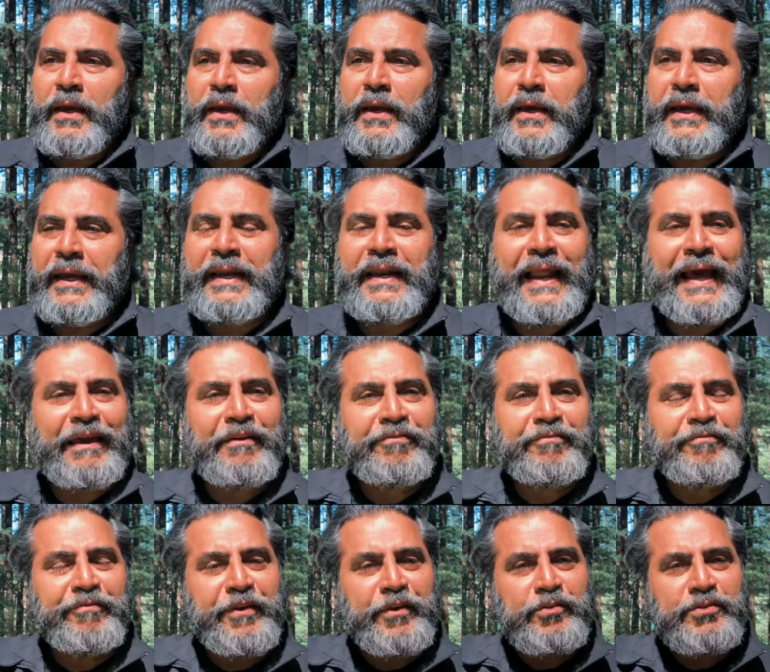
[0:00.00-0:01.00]
In life,
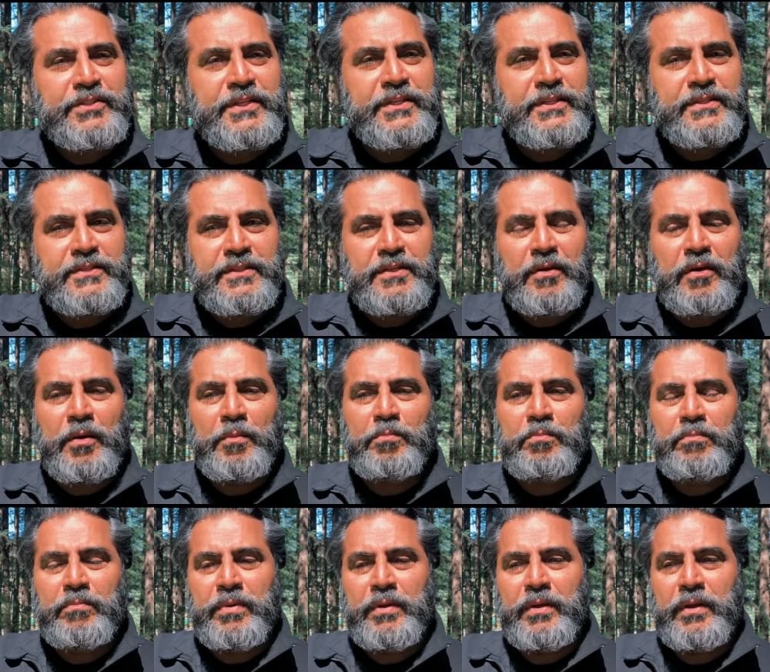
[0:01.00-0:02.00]
we use this
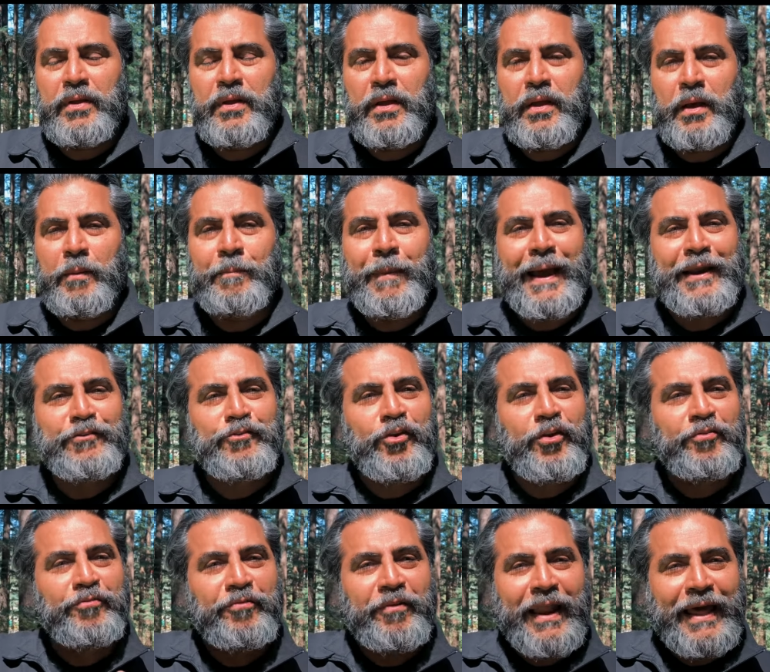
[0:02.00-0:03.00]
term, matter
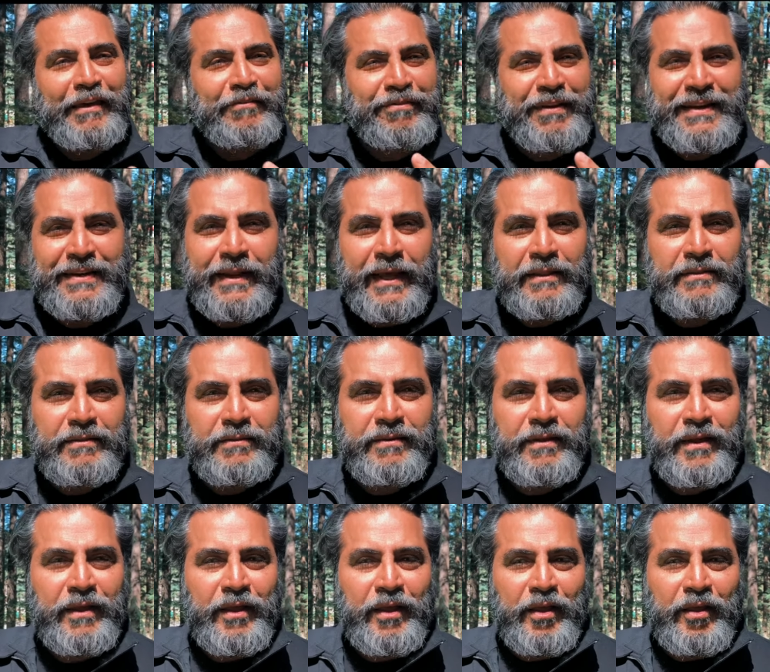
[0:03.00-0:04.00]
of life and death,
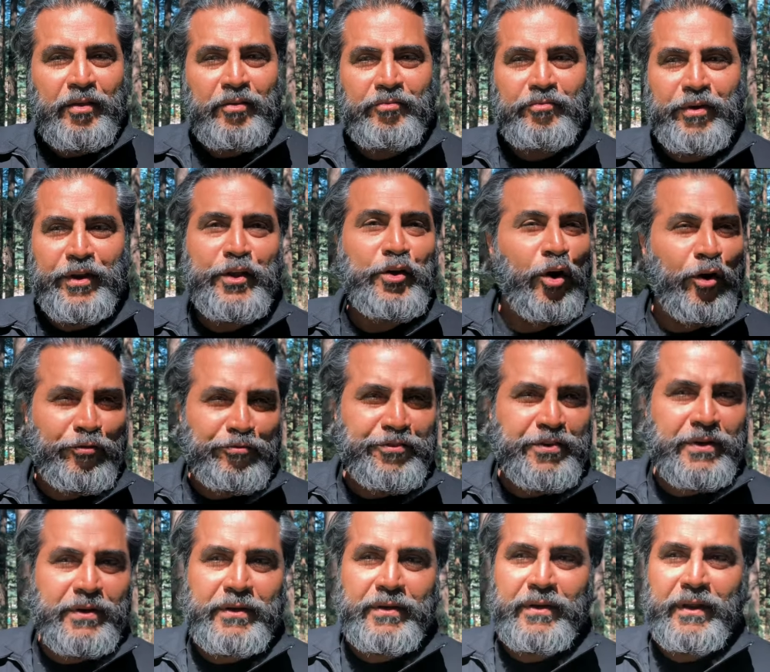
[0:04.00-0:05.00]
very
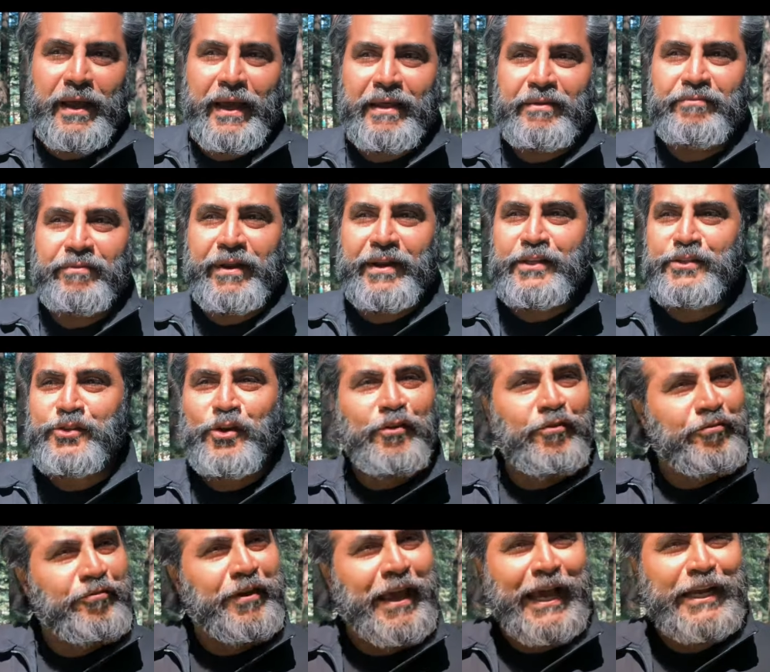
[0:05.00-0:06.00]
often and very sort
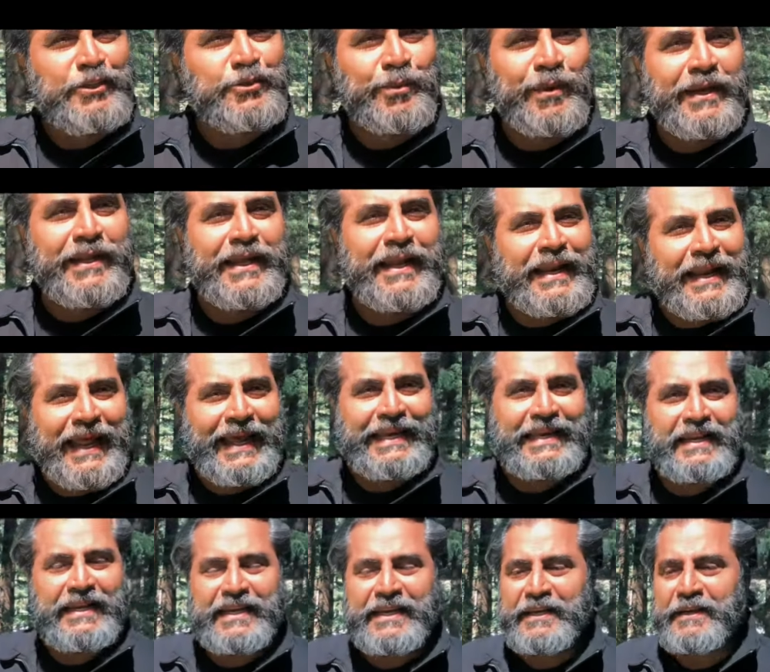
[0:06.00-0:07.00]
of casually and lightly.